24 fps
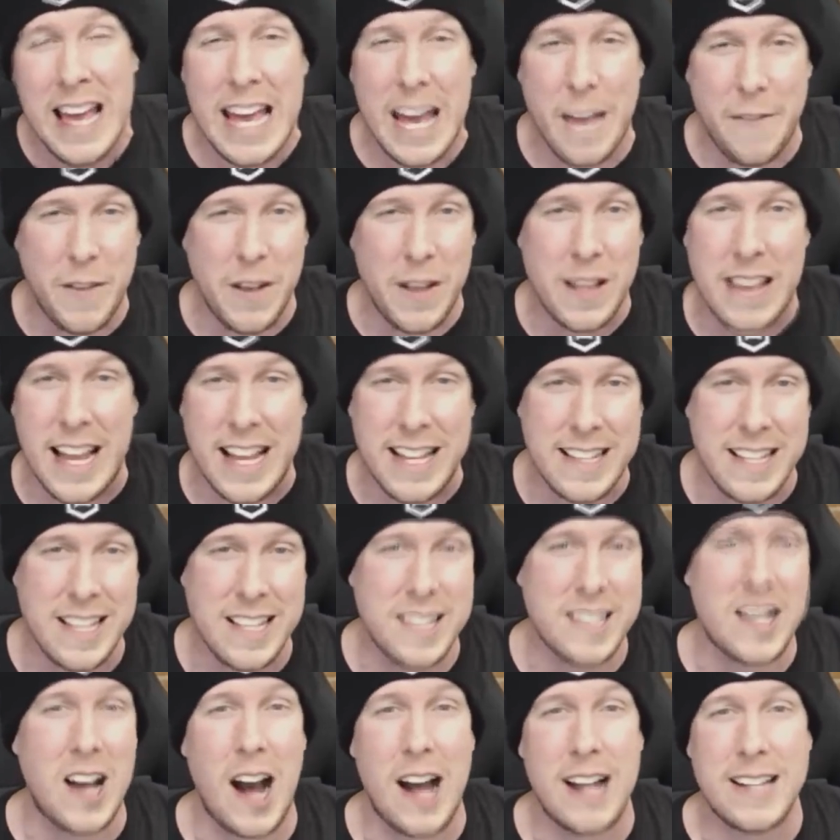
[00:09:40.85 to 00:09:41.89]
If you like
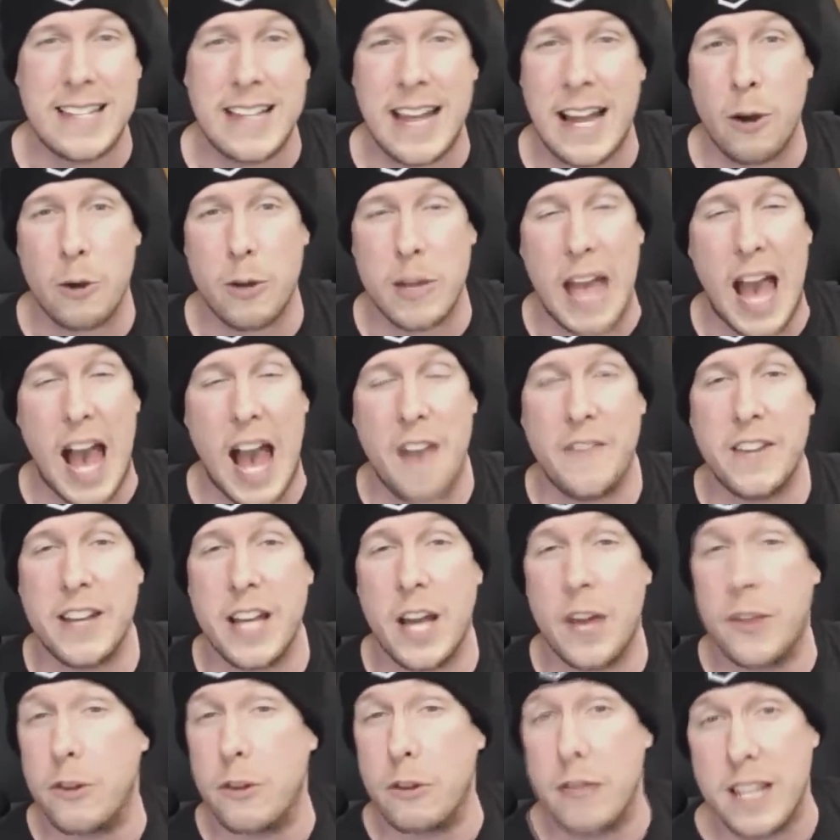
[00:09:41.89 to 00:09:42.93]
this content or you have
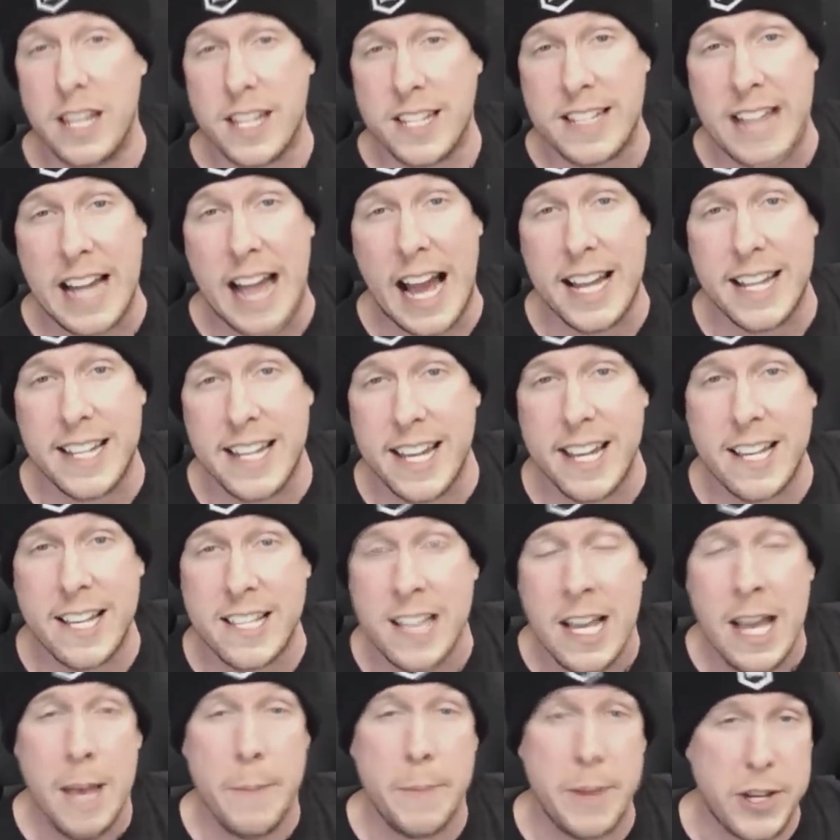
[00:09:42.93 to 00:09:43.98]
any other list
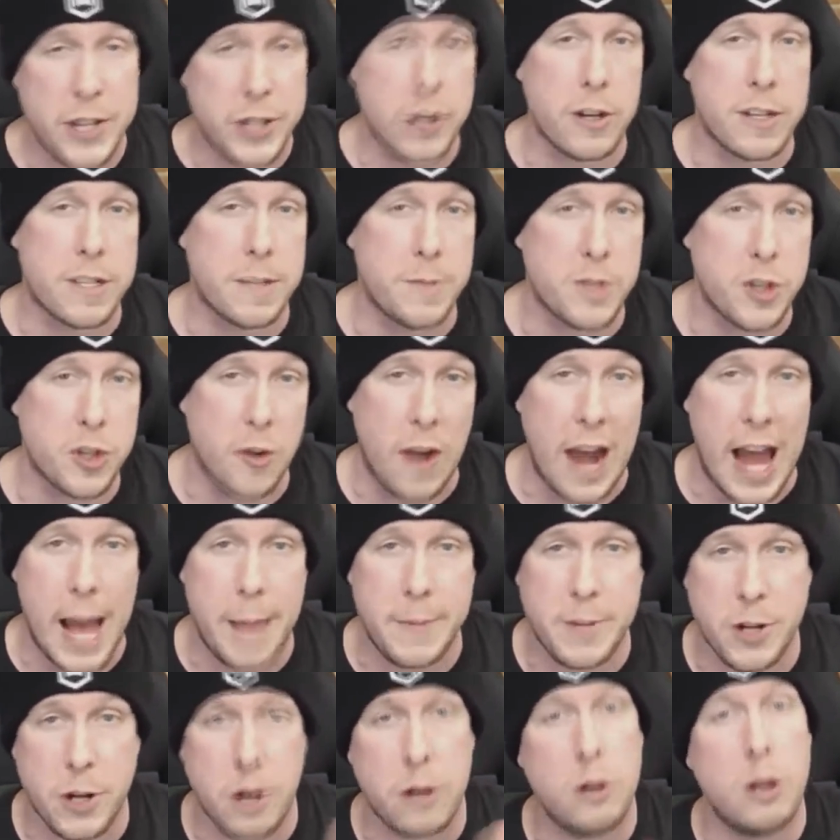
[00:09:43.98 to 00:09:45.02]
ideas, be sure to
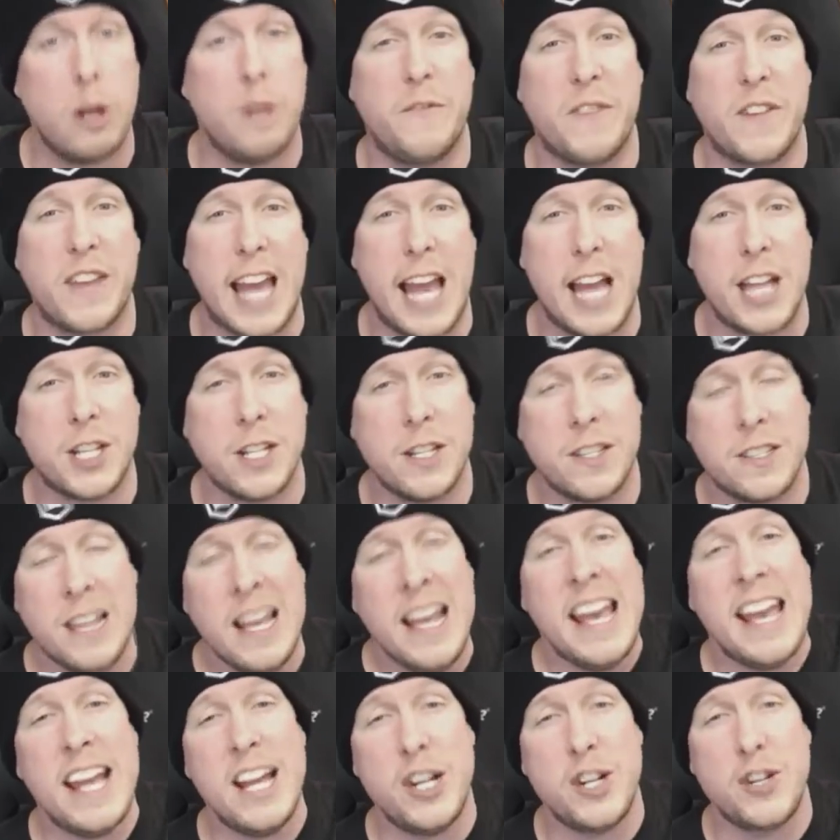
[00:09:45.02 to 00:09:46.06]
subscribe, turn on notifications,
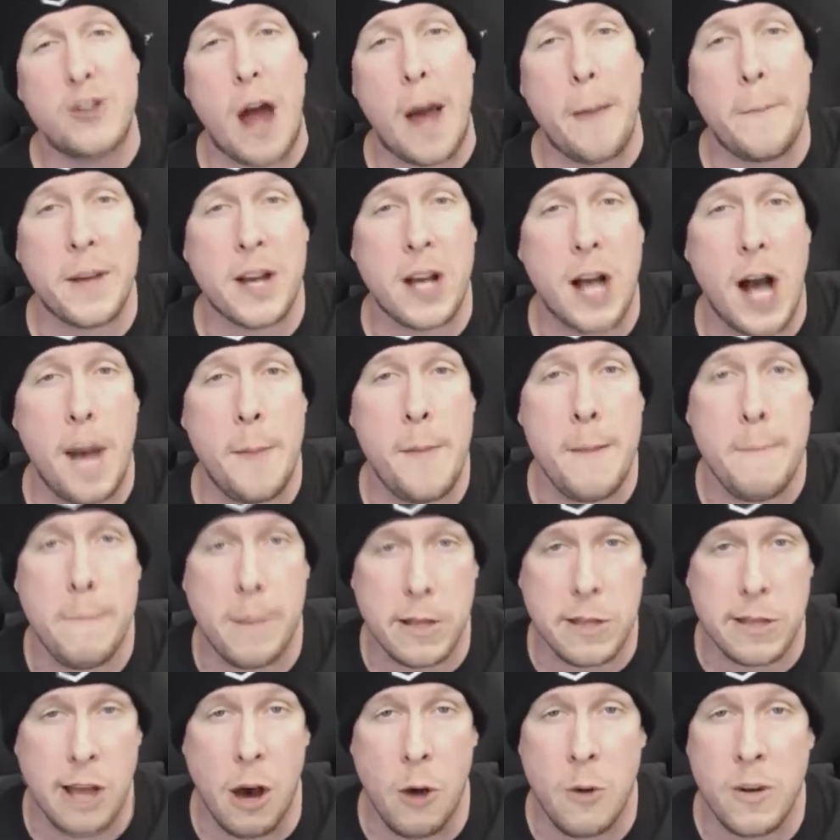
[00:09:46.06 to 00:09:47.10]
and drop a comment
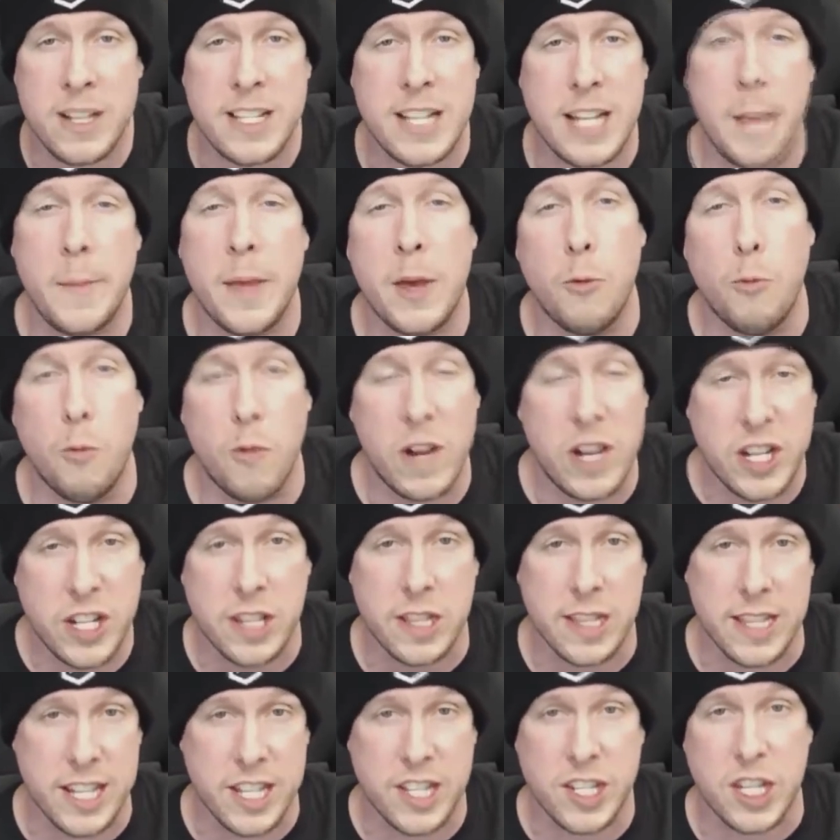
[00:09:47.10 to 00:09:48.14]
below and tell me
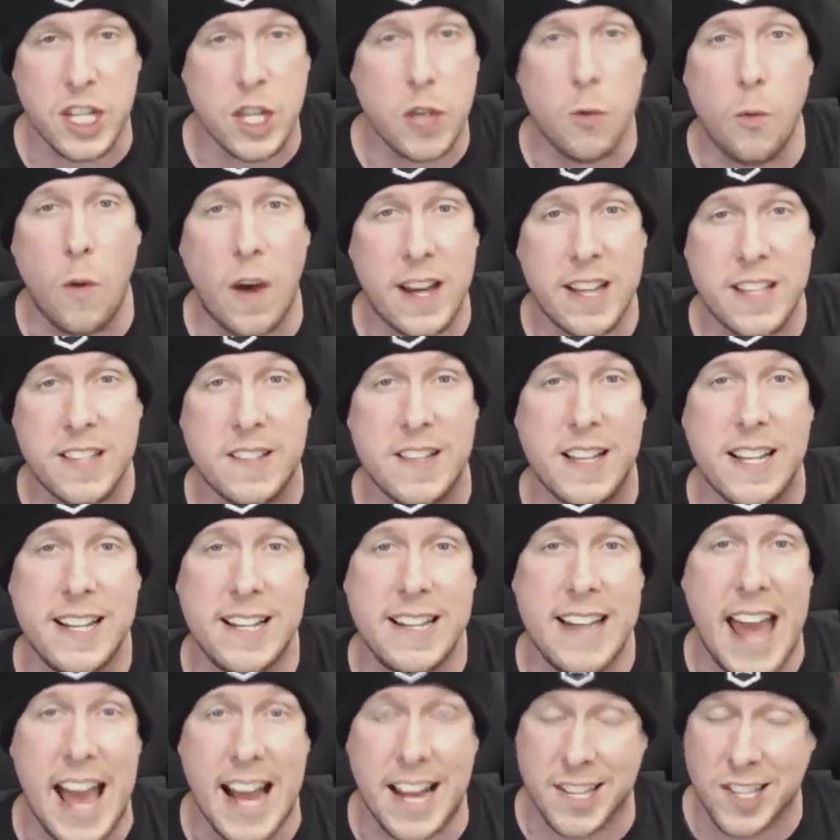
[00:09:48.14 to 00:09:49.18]
which list you want to see
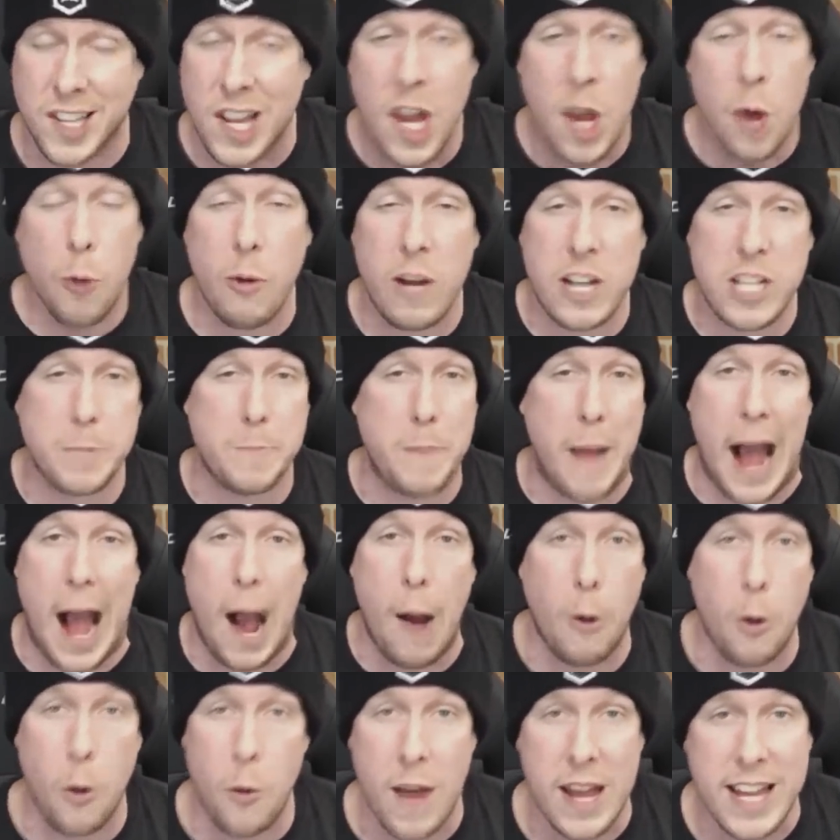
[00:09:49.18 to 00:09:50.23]
next. Which
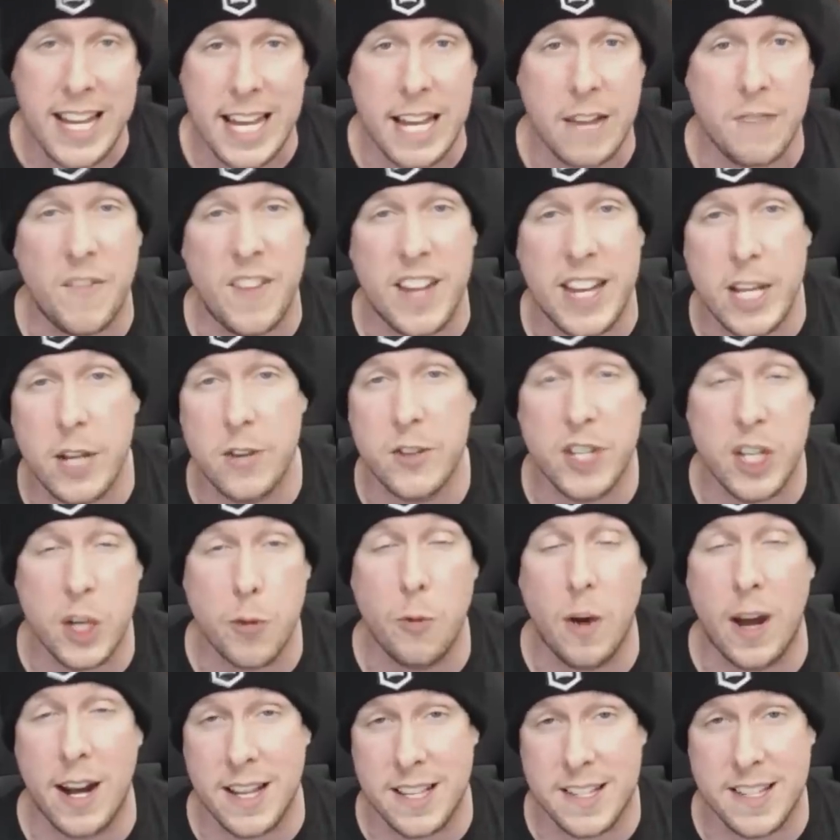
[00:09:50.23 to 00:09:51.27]
power ranking video do
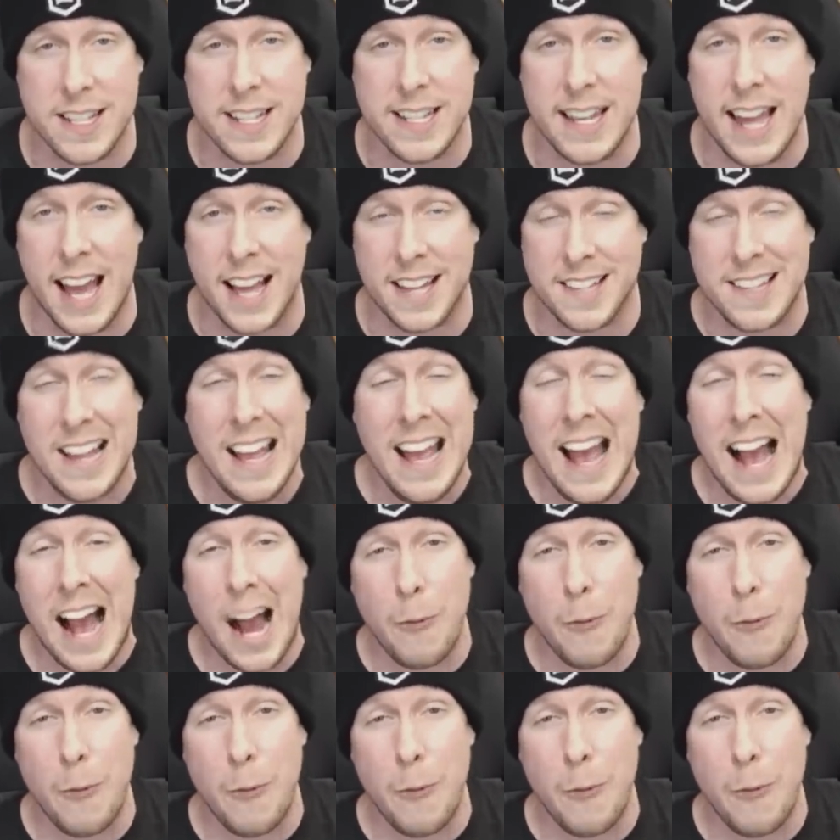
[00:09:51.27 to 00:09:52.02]
you want to see next?